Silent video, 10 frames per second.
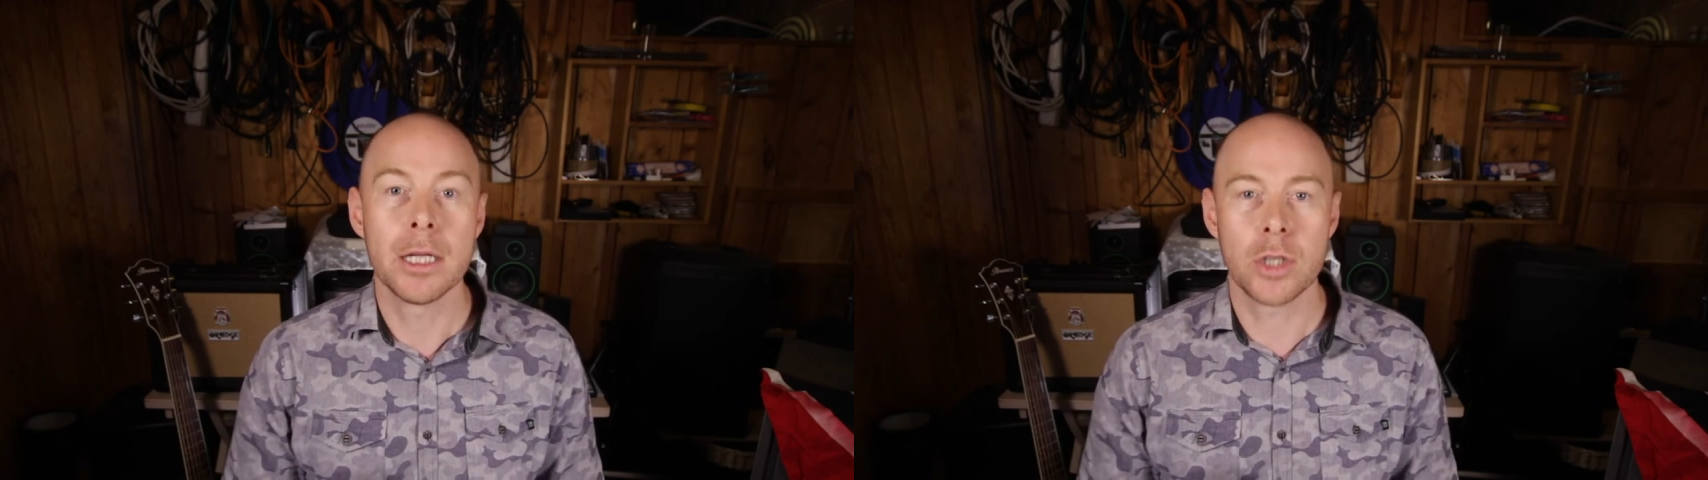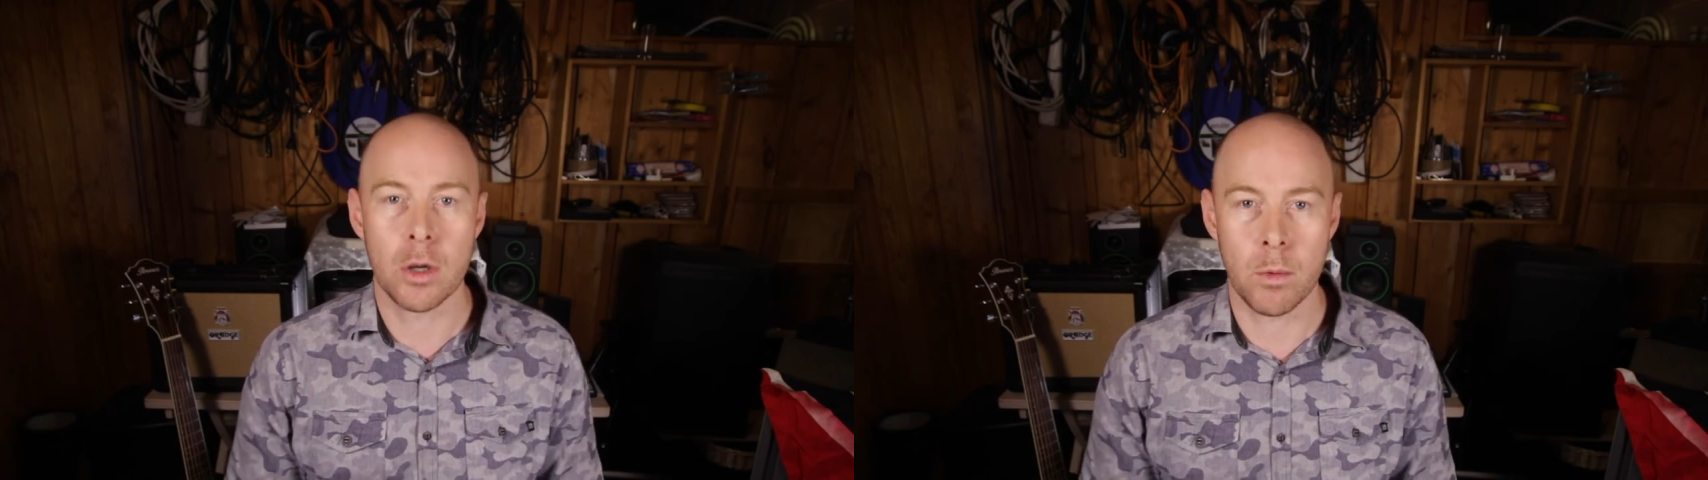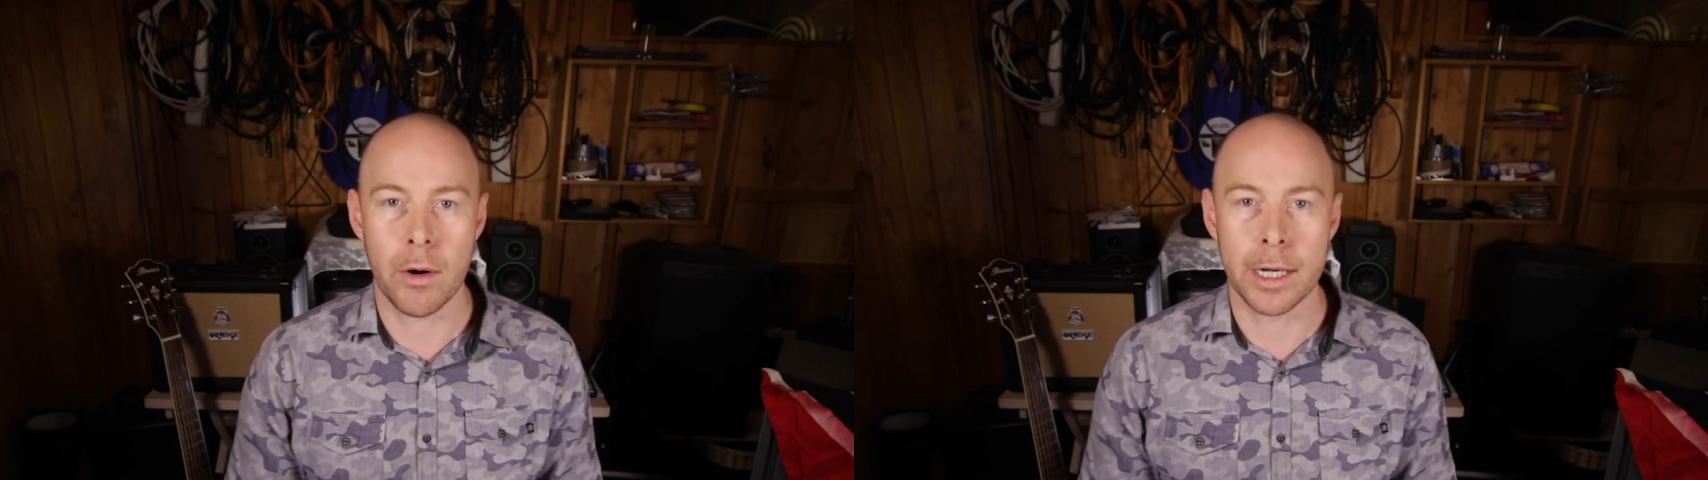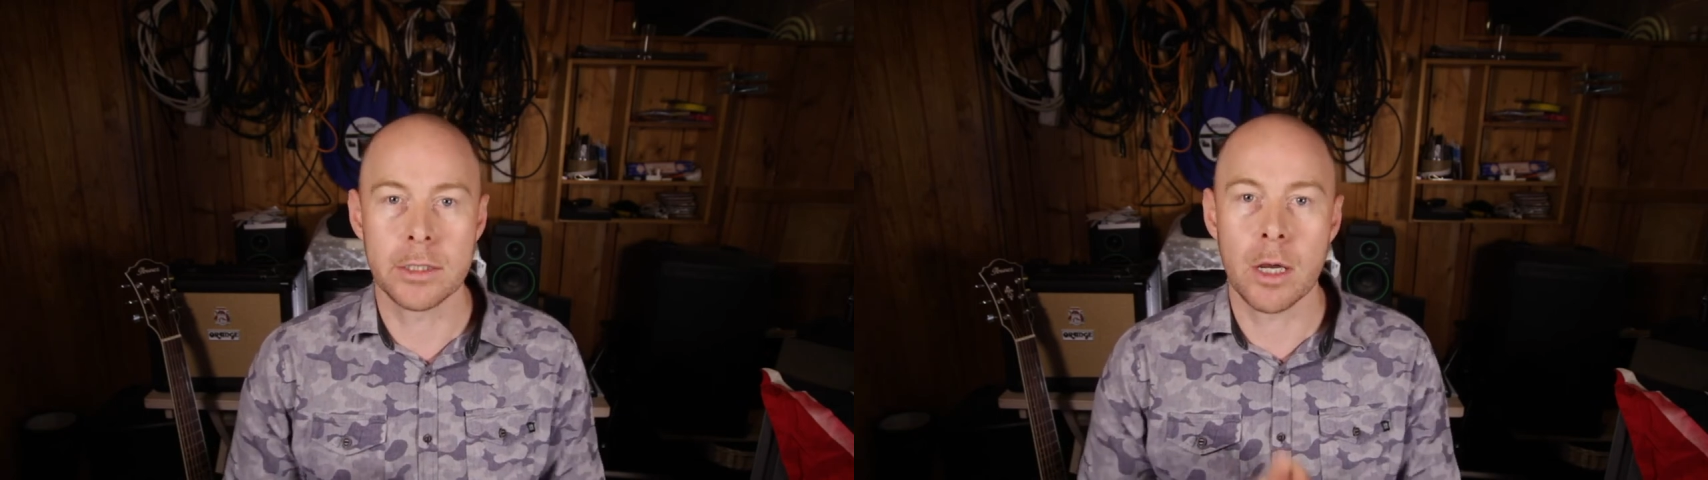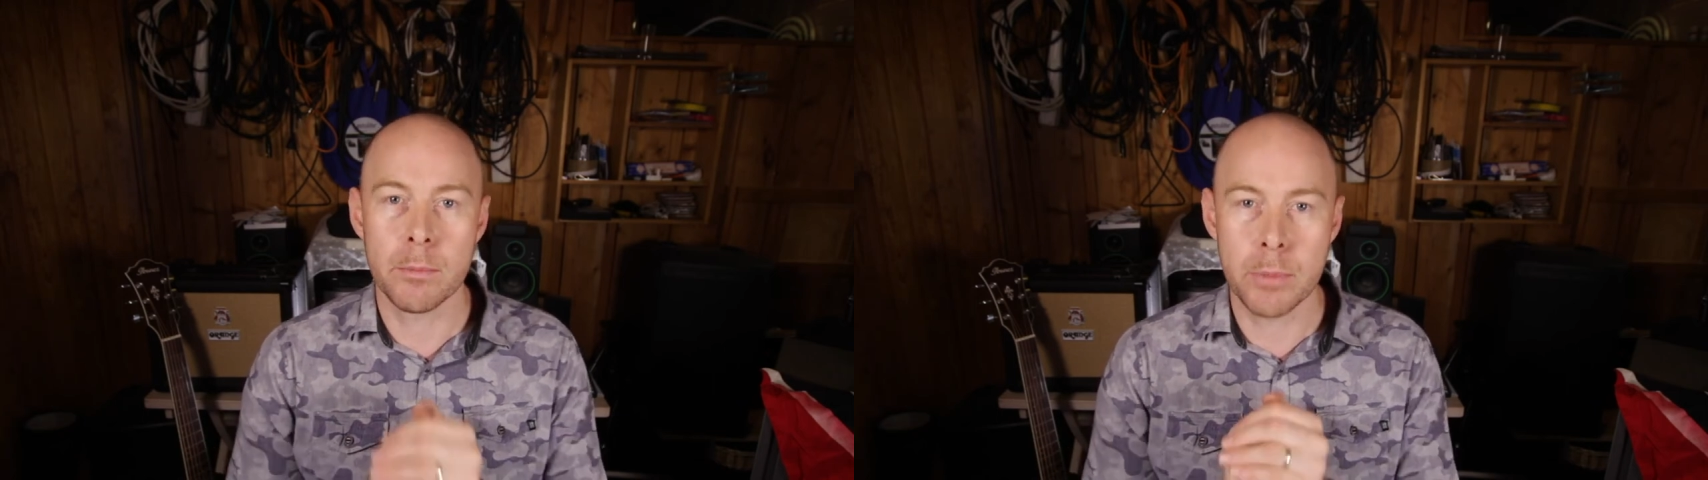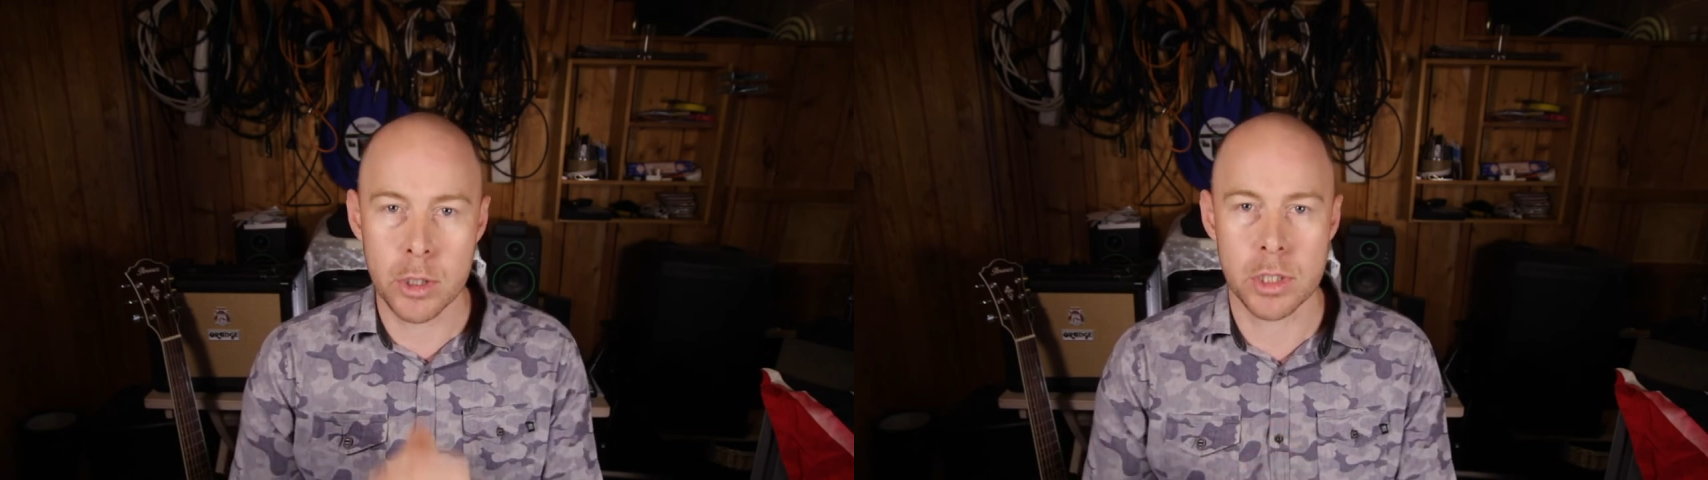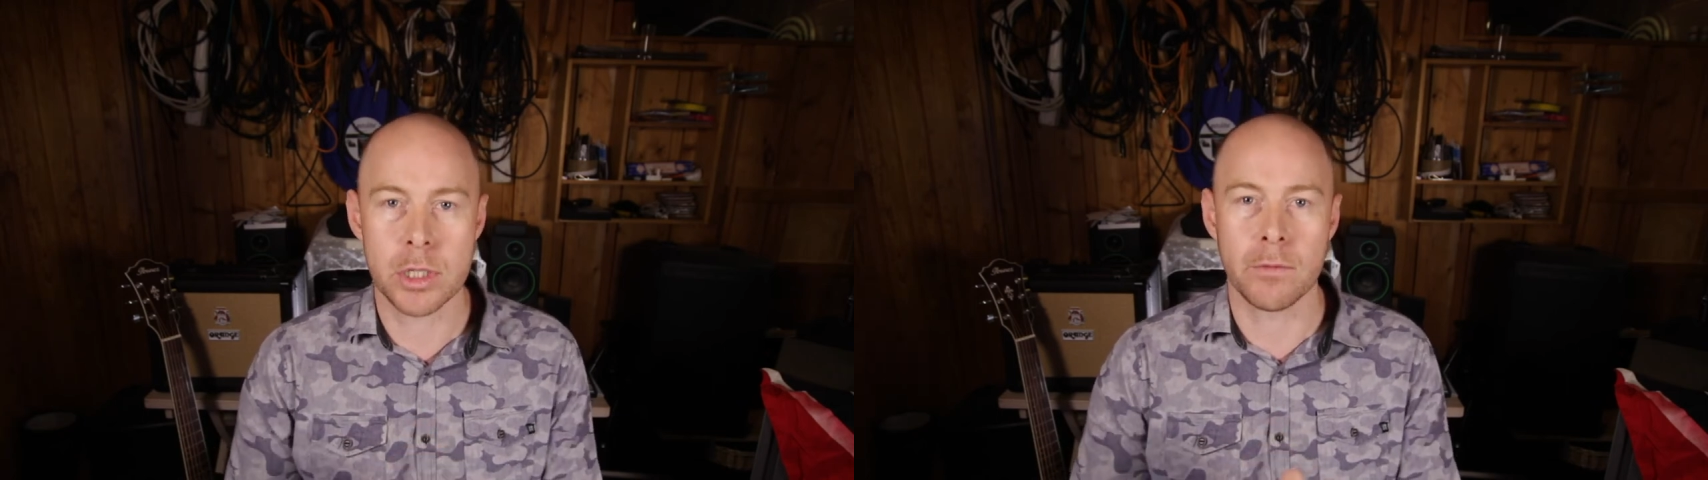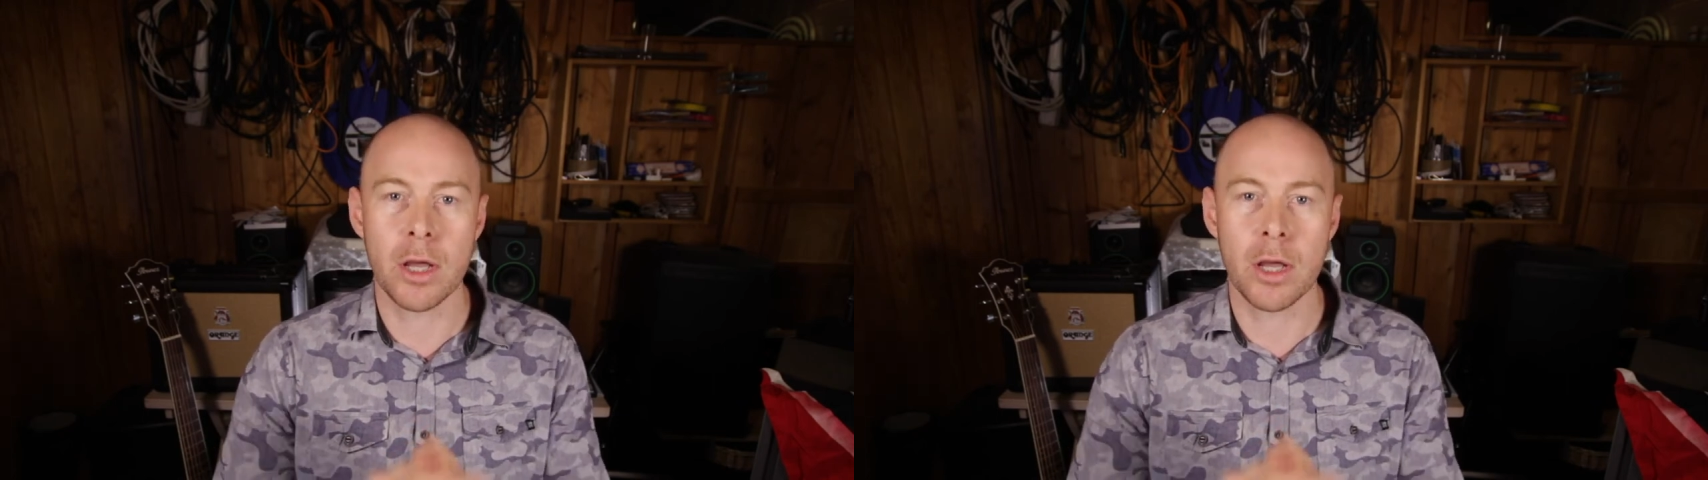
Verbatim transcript: Don't worry, don't push yourself,